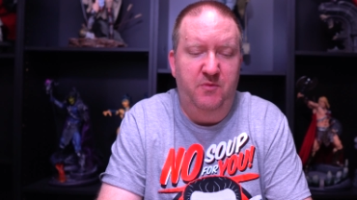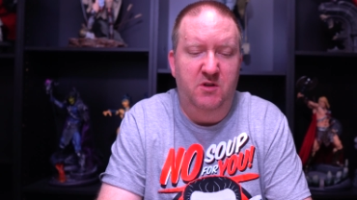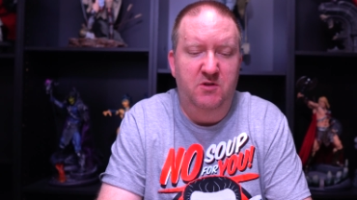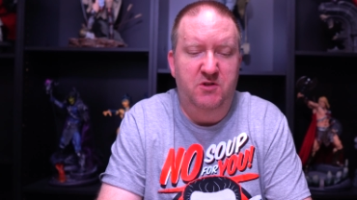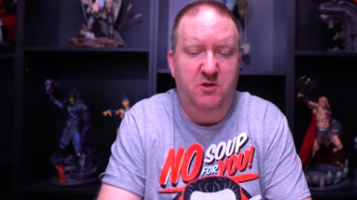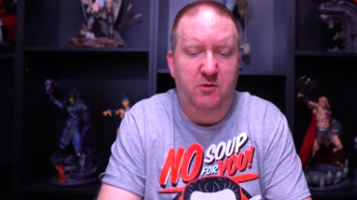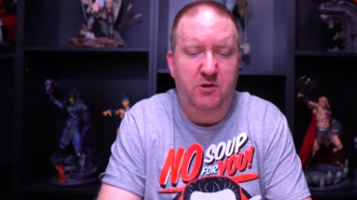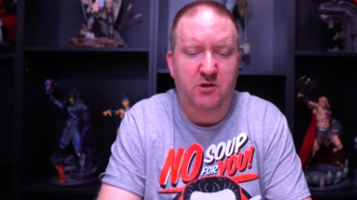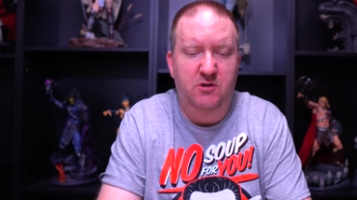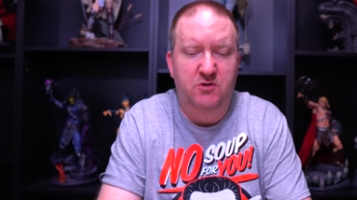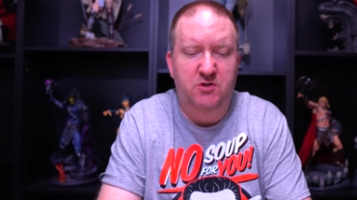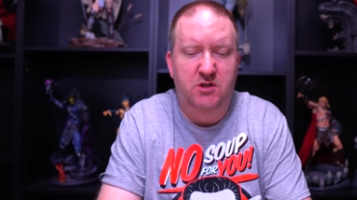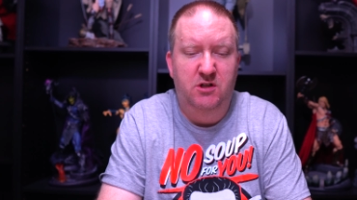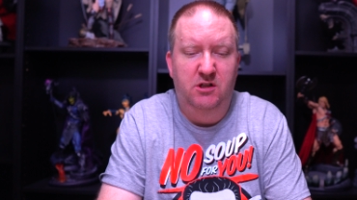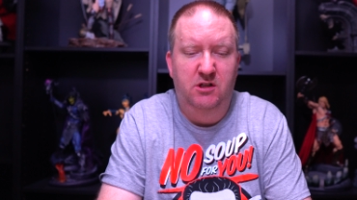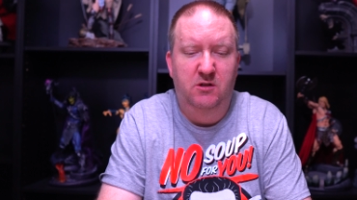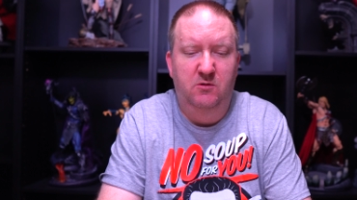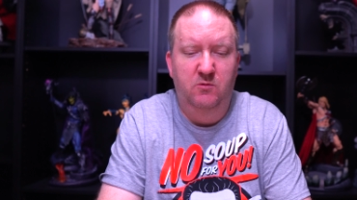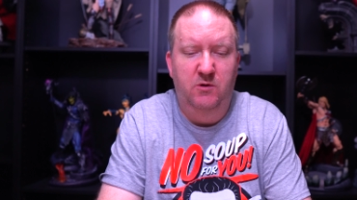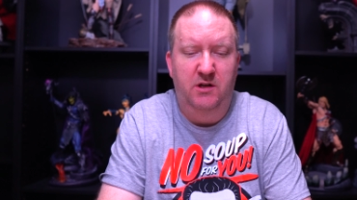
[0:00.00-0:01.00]
So here's a
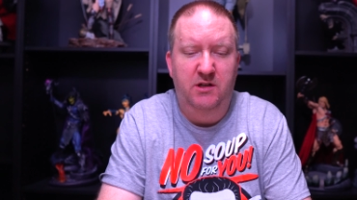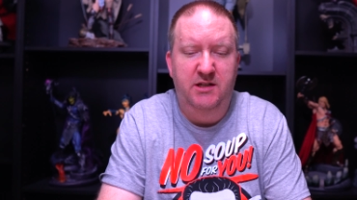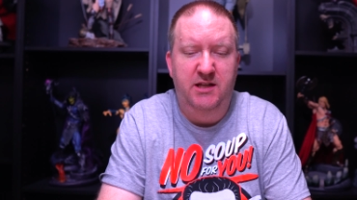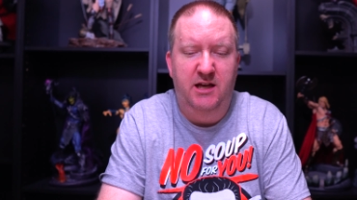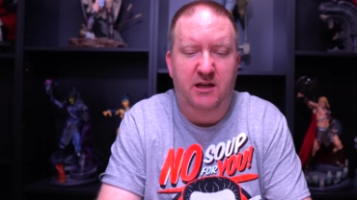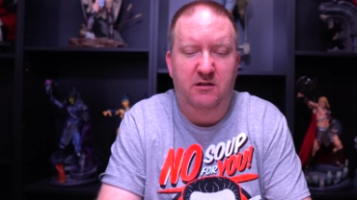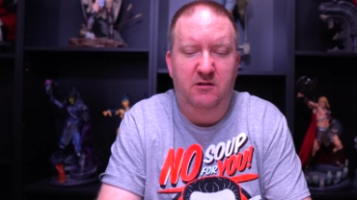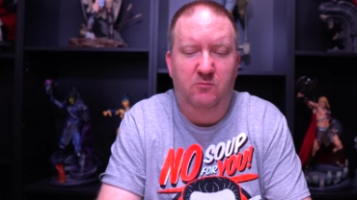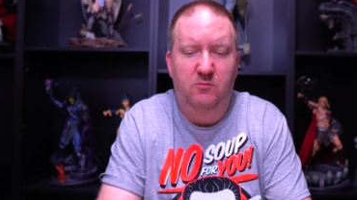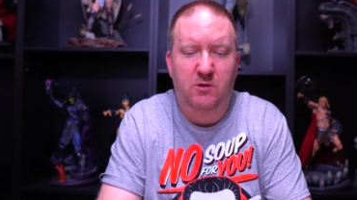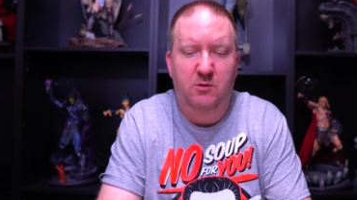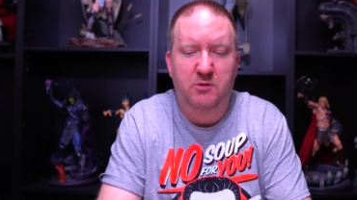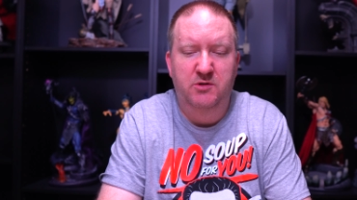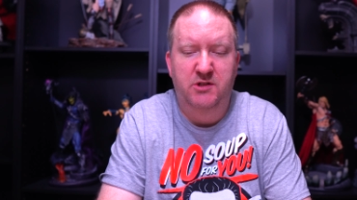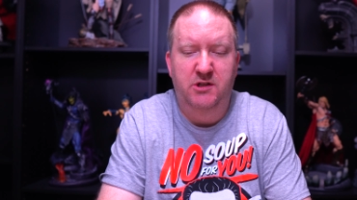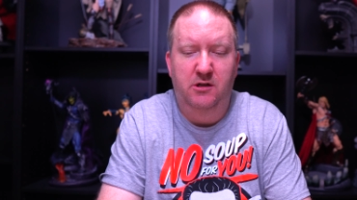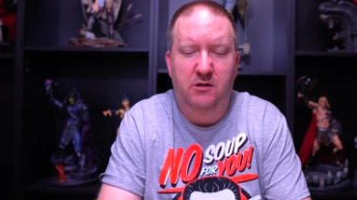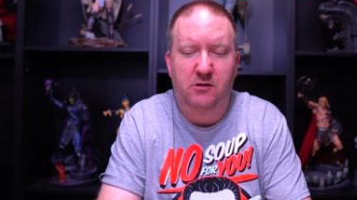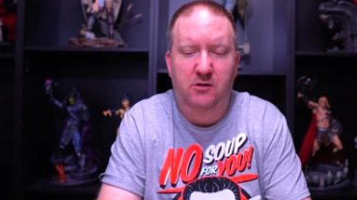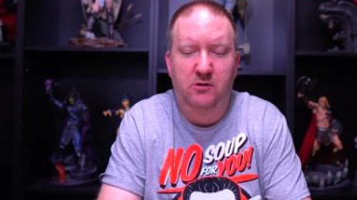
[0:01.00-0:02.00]
little rundown on what was
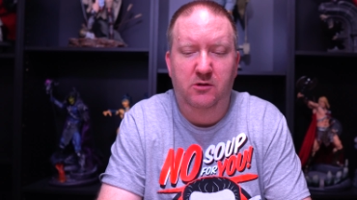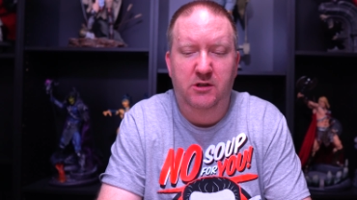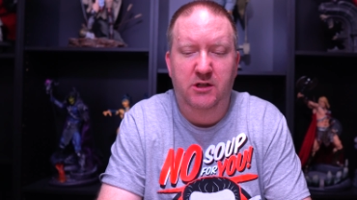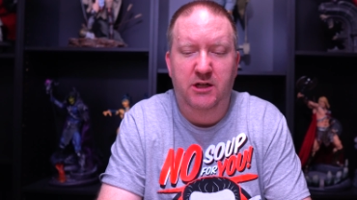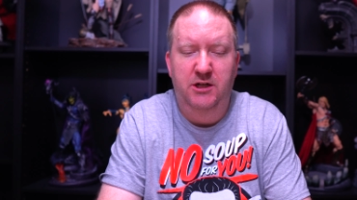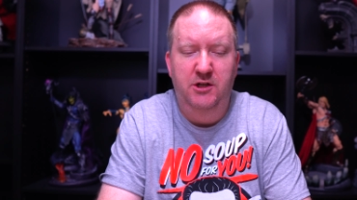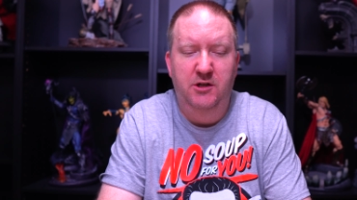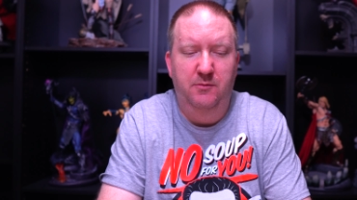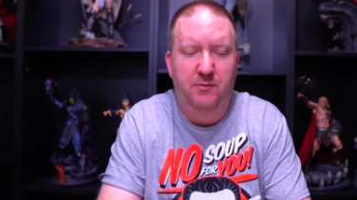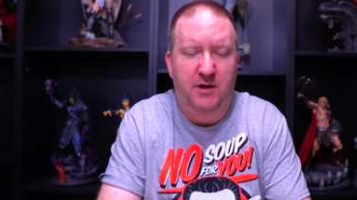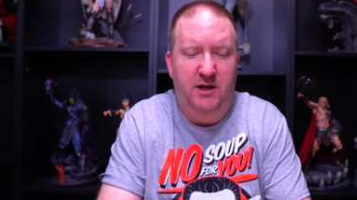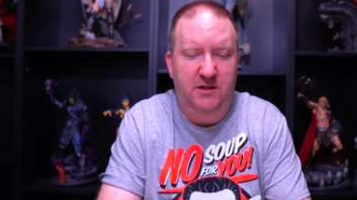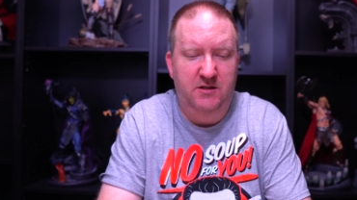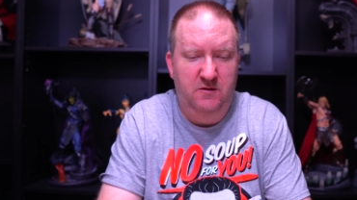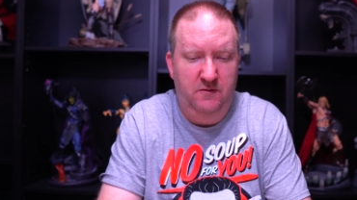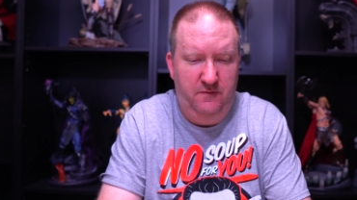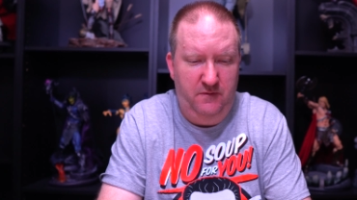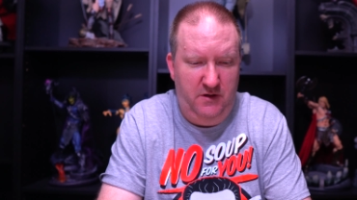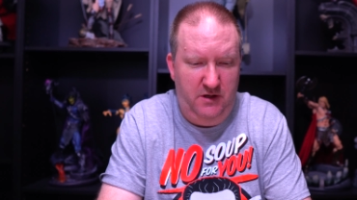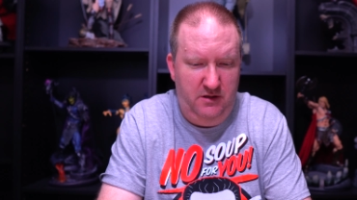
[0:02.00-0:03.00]
included in your
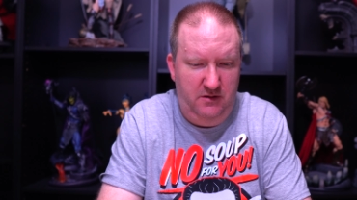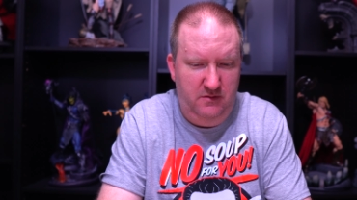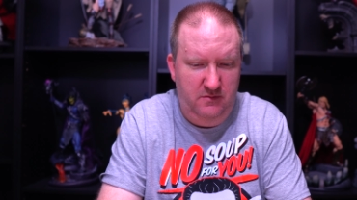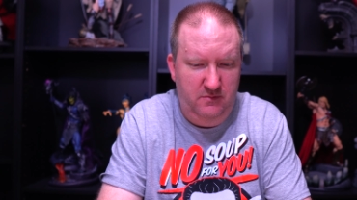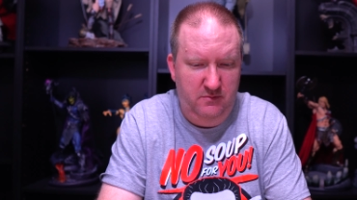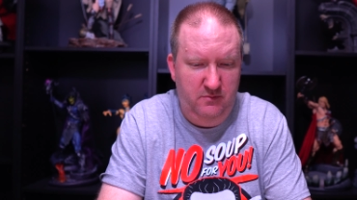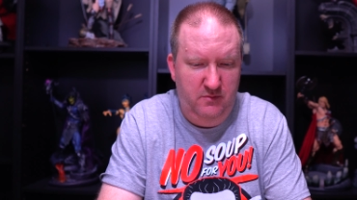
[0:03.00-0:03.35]
box of fun.